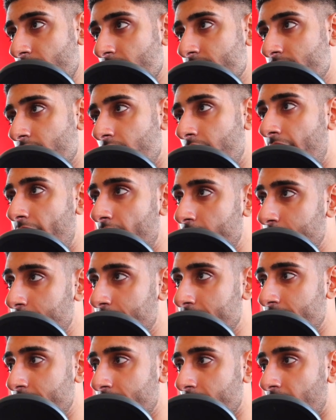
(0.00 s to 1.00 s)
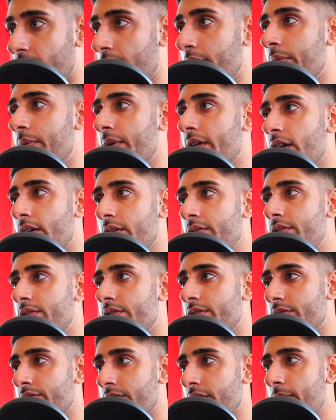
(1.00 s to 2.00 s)
So how do we do that? We go to
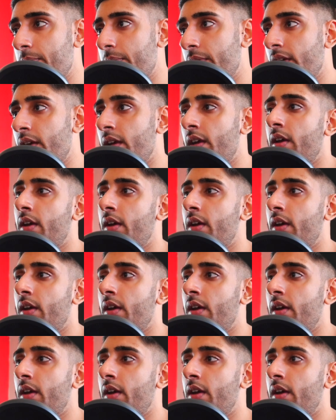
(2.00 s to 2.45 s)
script,